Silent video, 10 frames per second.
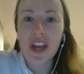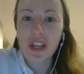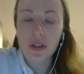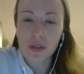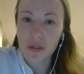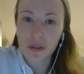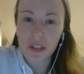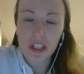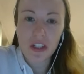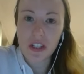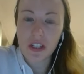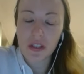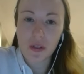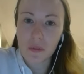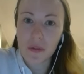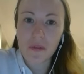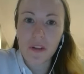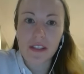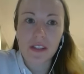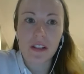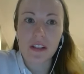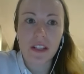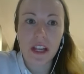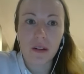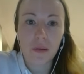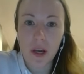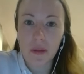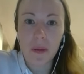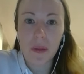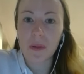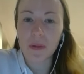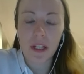use your teachers, use professors. They are great people.